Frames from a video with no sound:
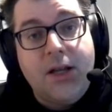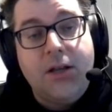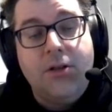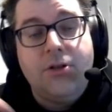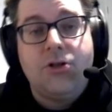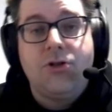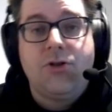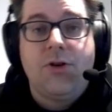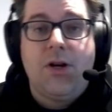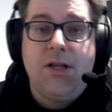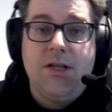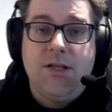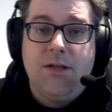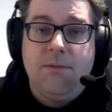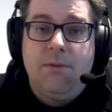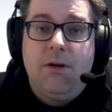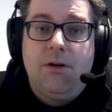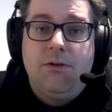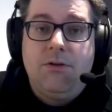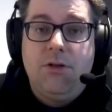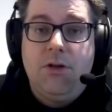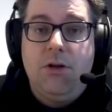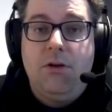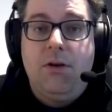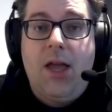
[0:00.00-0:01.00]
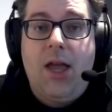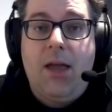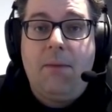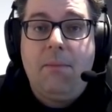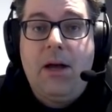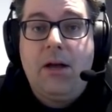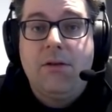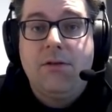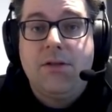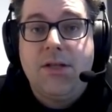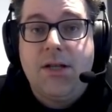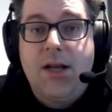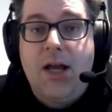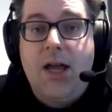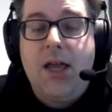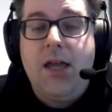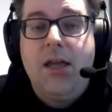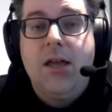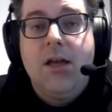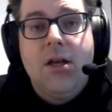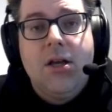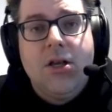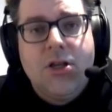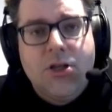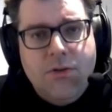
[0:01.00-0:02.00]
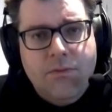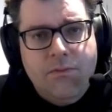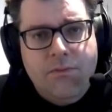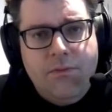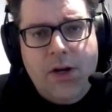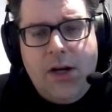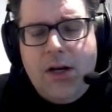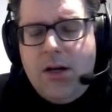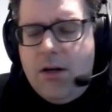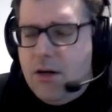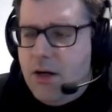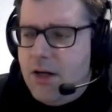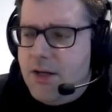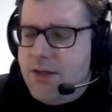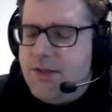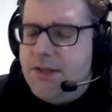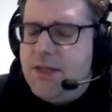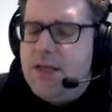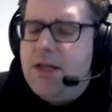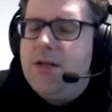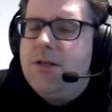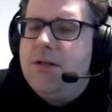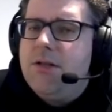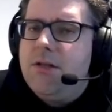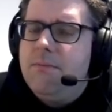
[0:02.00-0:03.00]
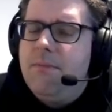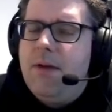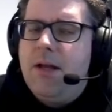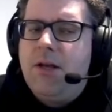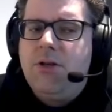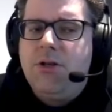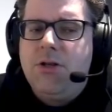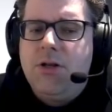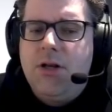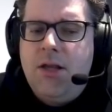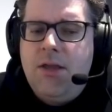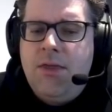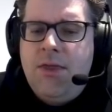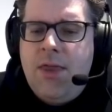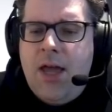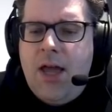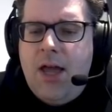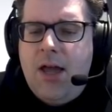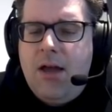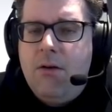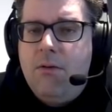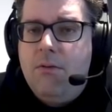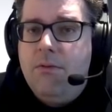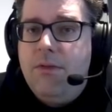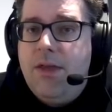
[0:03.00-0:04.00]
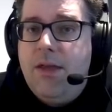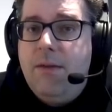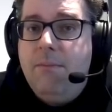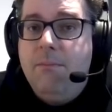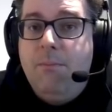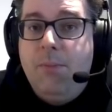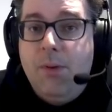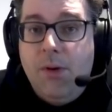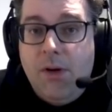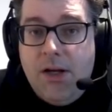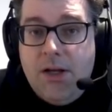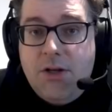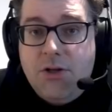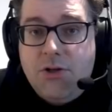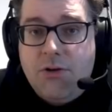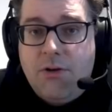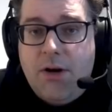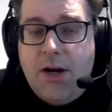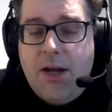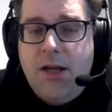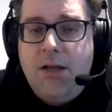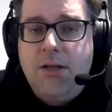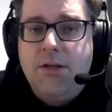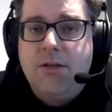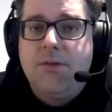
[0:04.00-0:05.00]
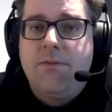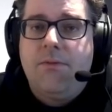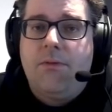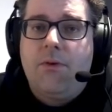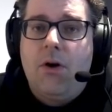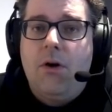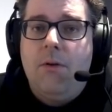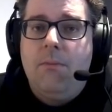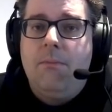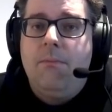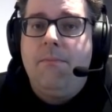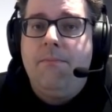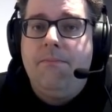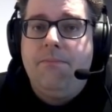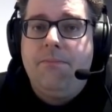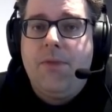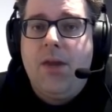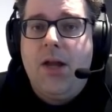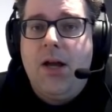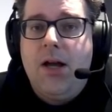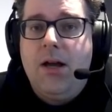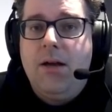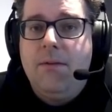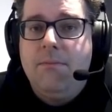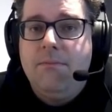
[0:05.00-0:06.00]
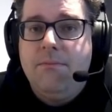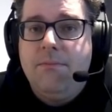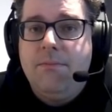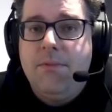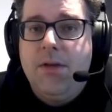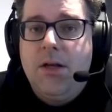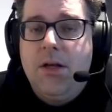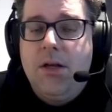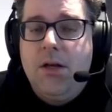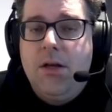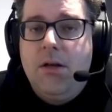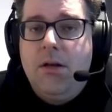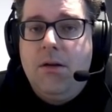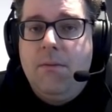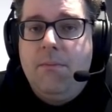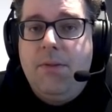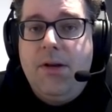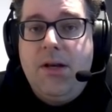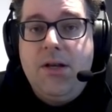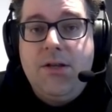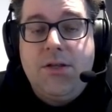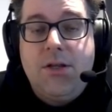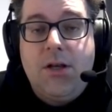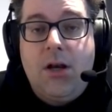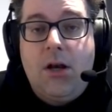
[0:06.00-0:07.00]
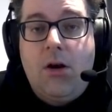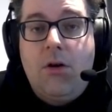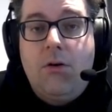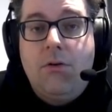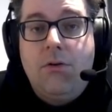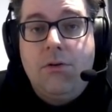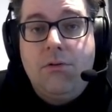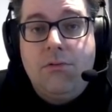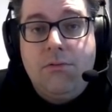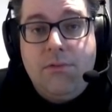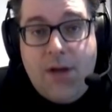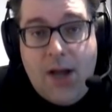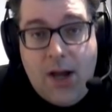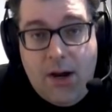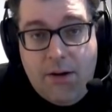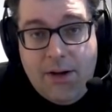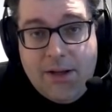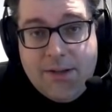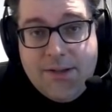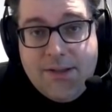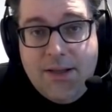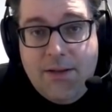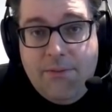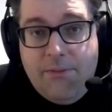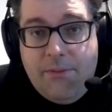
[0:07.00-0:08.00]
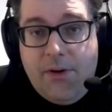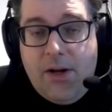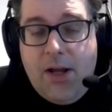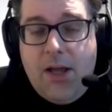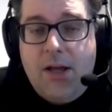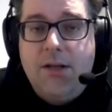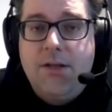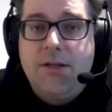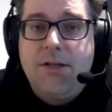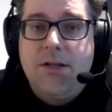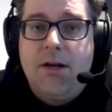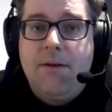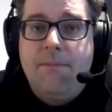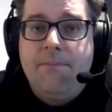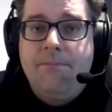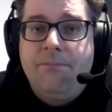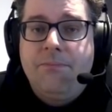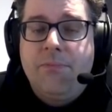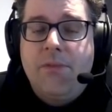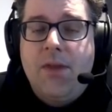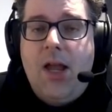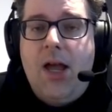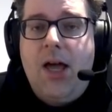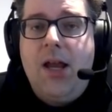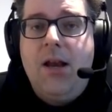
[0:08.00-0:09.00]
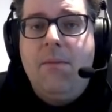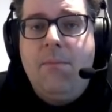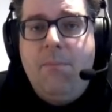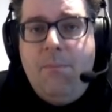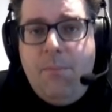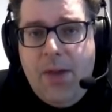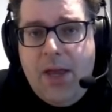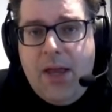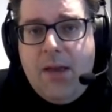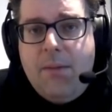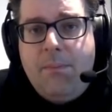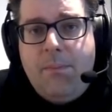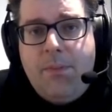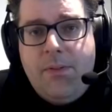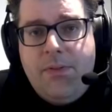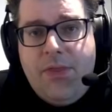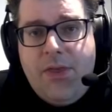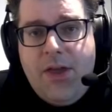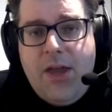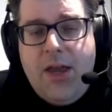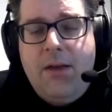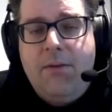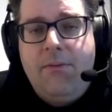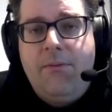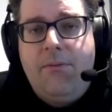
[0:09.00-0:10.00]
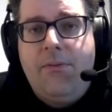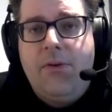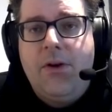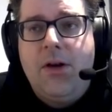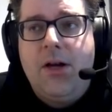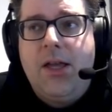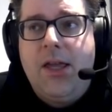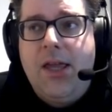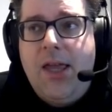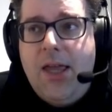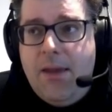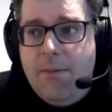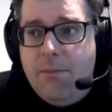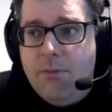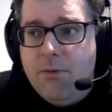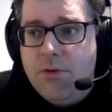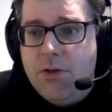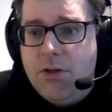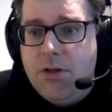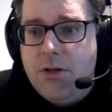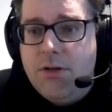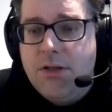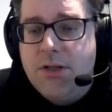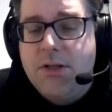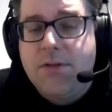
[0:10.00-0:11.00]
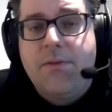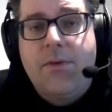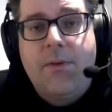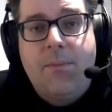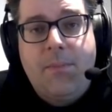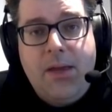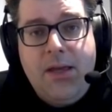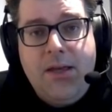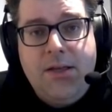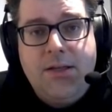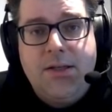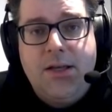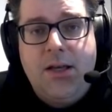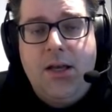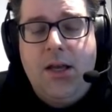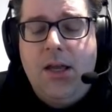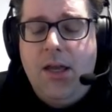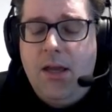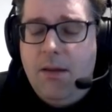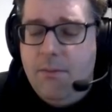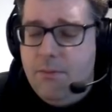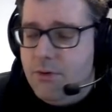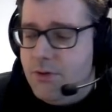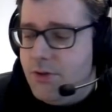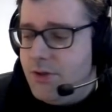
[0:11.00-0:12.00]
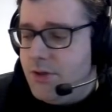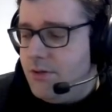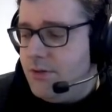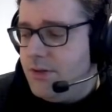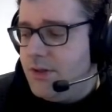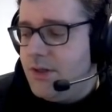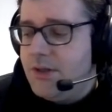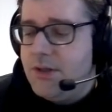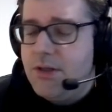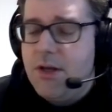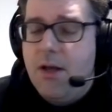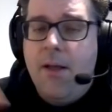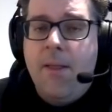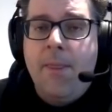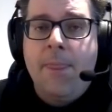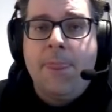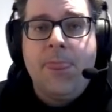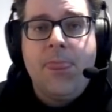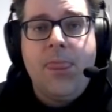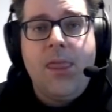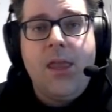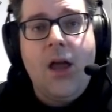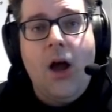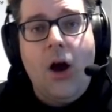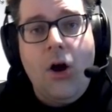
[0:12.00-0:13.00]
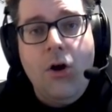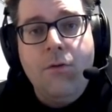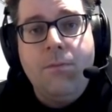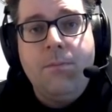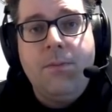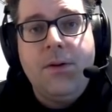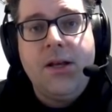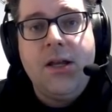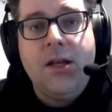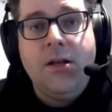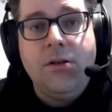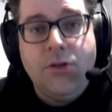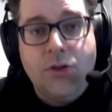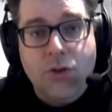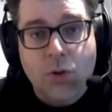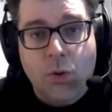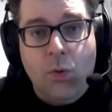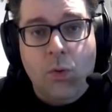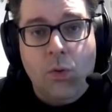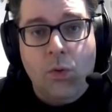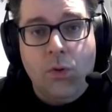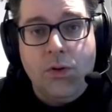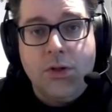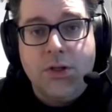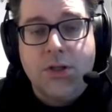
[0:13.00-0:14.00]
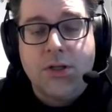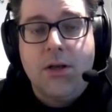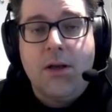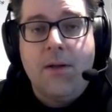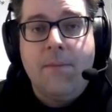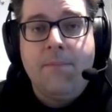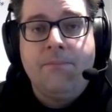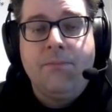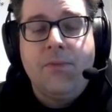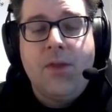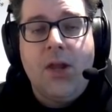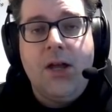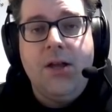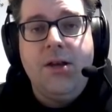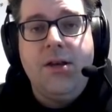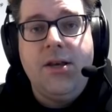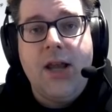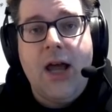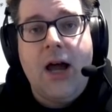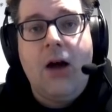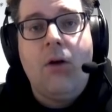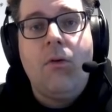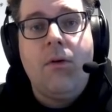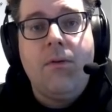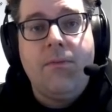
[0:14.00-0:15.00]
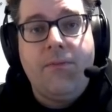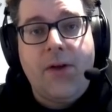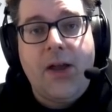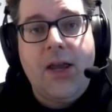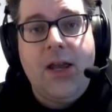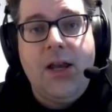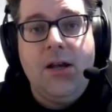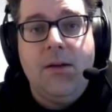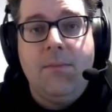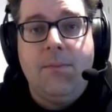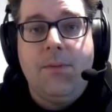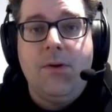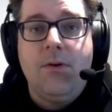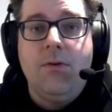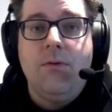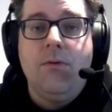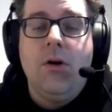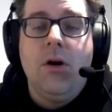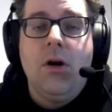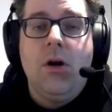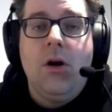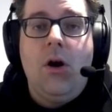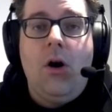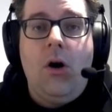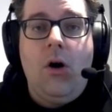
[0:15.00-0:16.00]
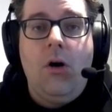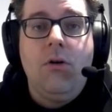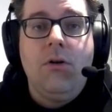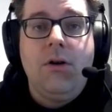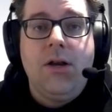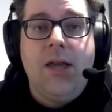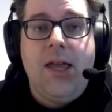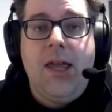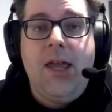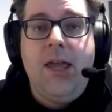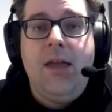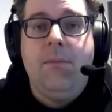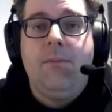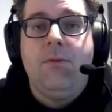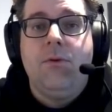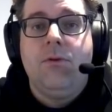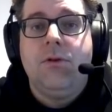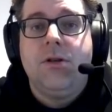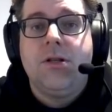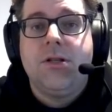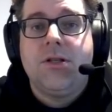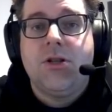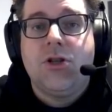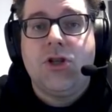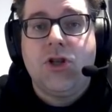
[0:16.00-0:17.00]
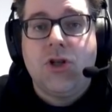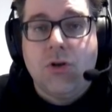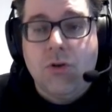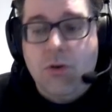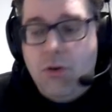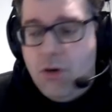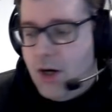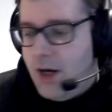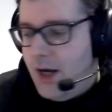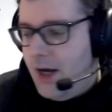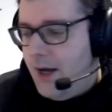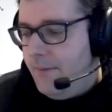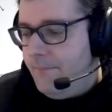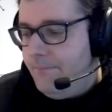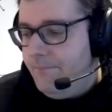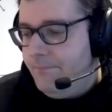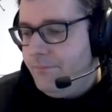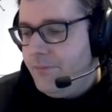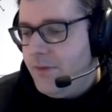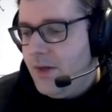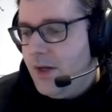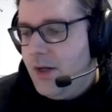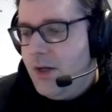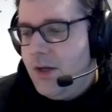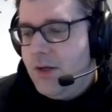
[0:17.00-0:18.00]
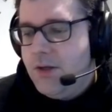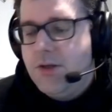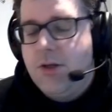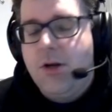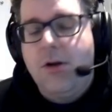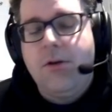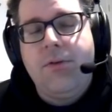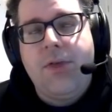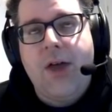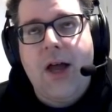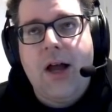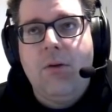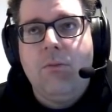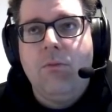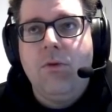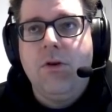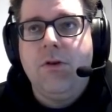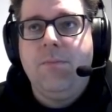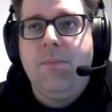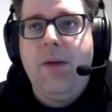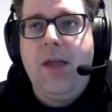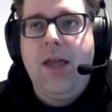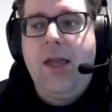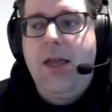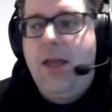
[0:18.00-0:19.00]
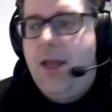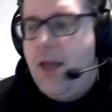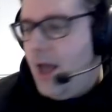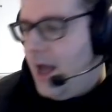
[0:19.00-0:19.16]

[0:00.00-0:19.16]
to Train Sim World 2 came out today. Some really nice things to mention in there. The bullet trains from Peninsula Corridor now has livery editor. And a big thing for keyboard users, for PC and keyboard users, the opening doors are now available on keyboard as a shortcut. So that would be,